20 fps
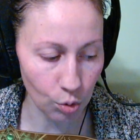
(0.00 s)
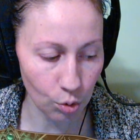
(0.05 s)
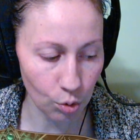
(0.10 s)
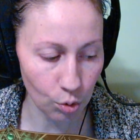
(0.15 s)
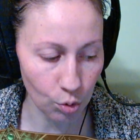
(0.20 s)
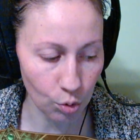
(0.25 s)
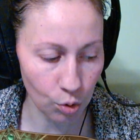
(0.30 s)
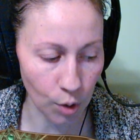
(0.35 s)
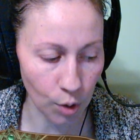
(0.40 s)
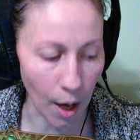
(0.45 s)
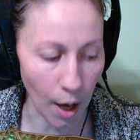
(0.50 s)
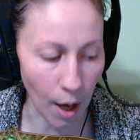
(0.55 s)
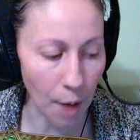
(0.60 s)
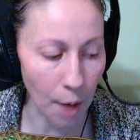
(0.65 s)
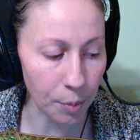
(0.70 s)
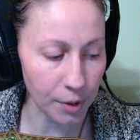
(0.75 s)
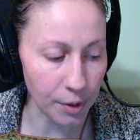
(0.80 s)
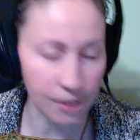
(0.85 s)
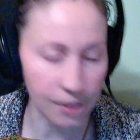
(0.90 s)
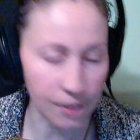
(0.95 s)
help
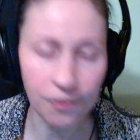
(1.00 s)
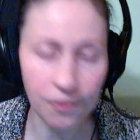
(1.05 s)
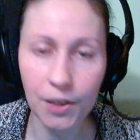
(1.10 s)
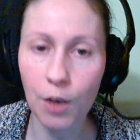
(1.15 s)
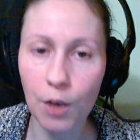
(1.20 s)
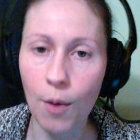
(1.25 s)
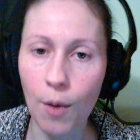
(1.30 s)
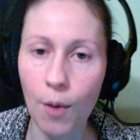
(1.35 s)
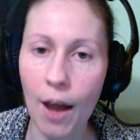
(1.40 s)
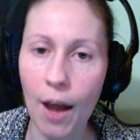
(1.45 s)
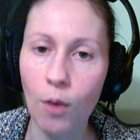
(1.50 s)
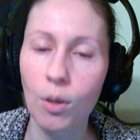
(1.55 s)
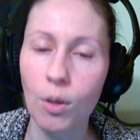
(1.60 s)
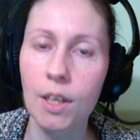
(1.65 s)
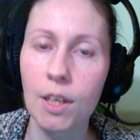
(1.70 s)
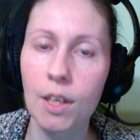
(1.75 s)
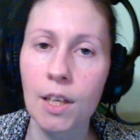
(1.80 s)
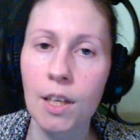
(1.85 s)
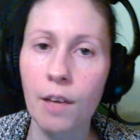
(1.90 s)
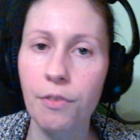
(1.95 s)
us figure out
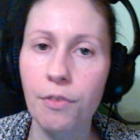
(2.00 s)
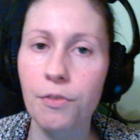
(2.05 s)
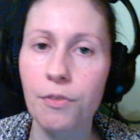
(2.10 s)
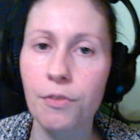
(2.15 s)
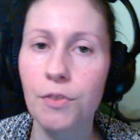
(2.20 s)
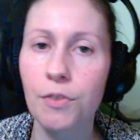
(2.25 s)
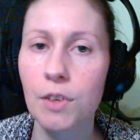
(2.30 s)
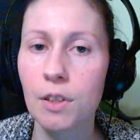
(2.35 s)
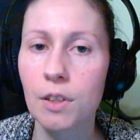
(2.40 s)
if